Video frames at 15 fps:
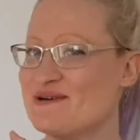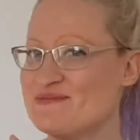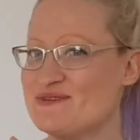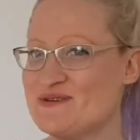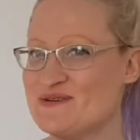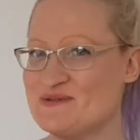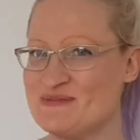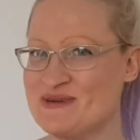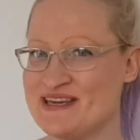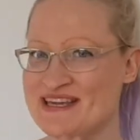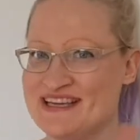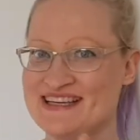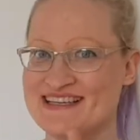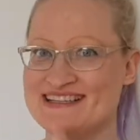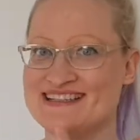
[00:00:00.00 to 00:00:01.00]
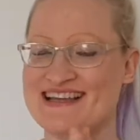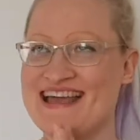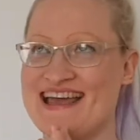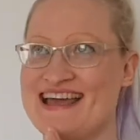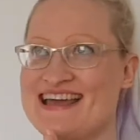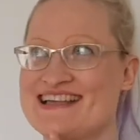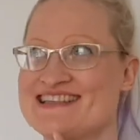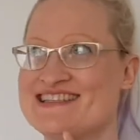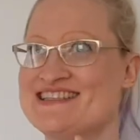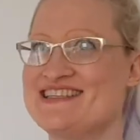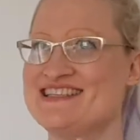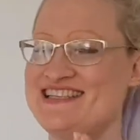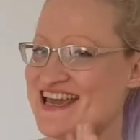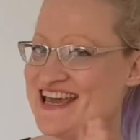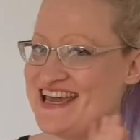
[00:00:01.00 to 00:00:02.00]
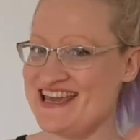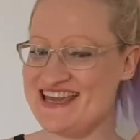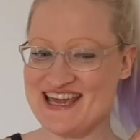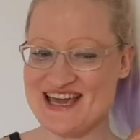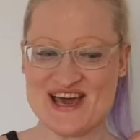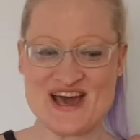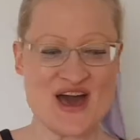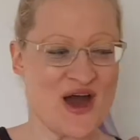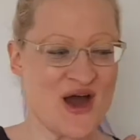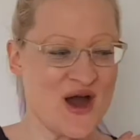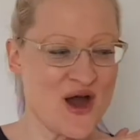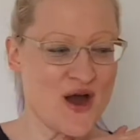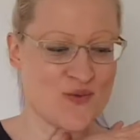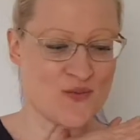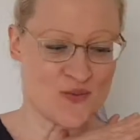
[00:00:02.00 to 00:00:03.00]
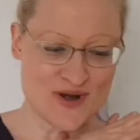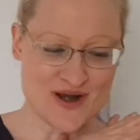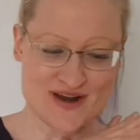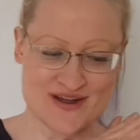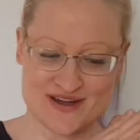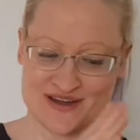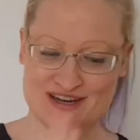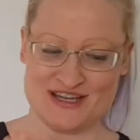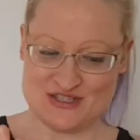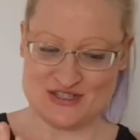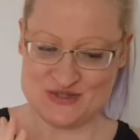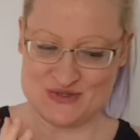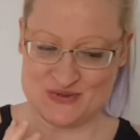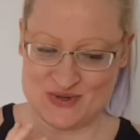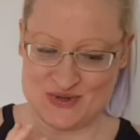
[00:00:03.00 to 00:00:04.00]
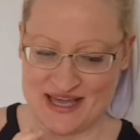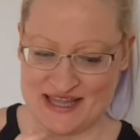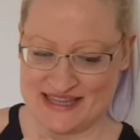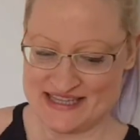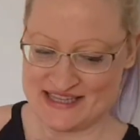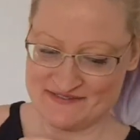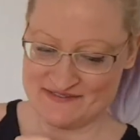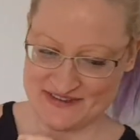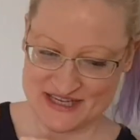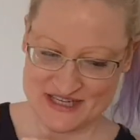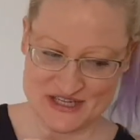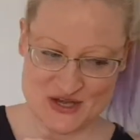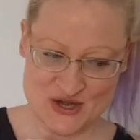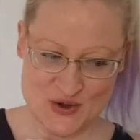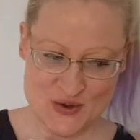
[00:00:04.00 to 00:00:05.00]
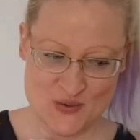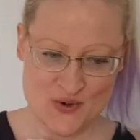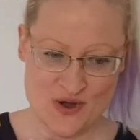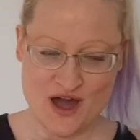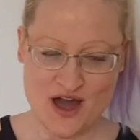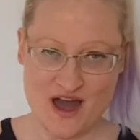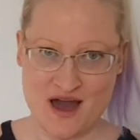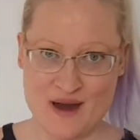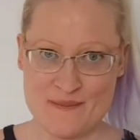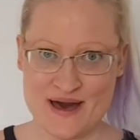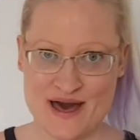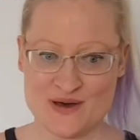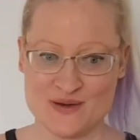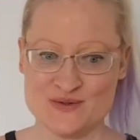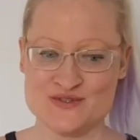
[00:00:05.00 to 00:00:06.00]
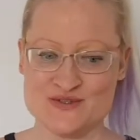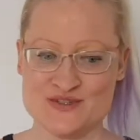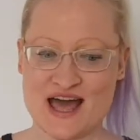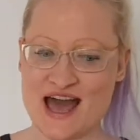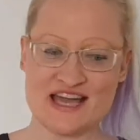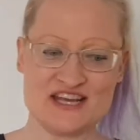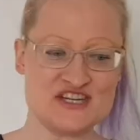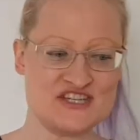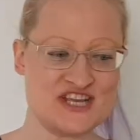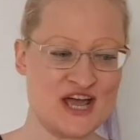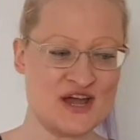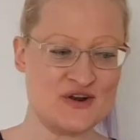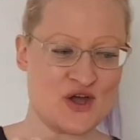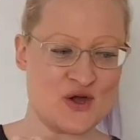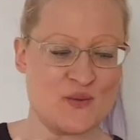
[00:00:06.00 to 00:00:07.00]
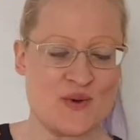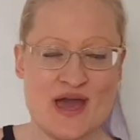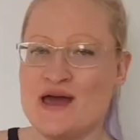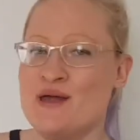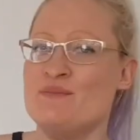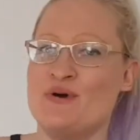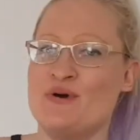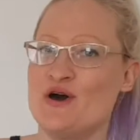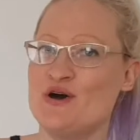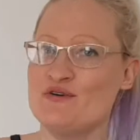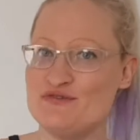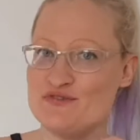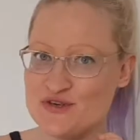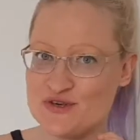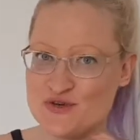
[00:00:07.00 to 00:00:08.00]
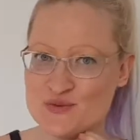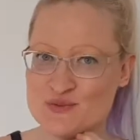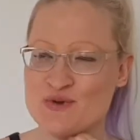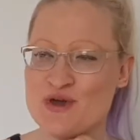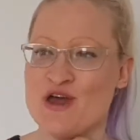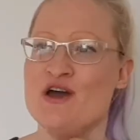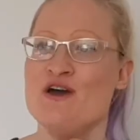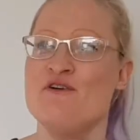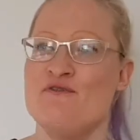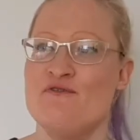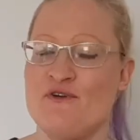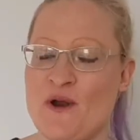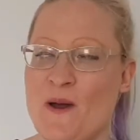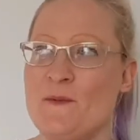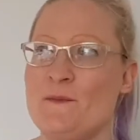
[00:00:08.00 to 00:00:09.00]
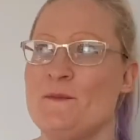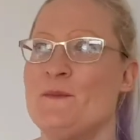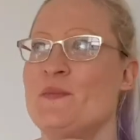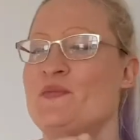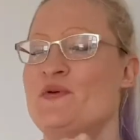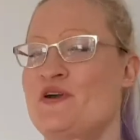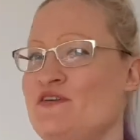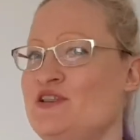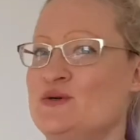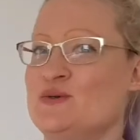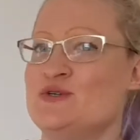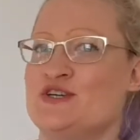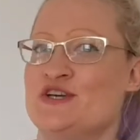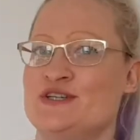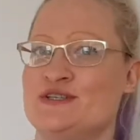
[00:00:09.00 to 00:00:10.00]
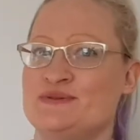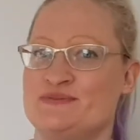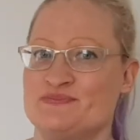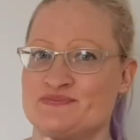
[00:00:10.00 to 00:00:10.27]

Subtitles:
I'm Yumi and today we're gonna do a little video about eyeshadow and perfume from Revolution.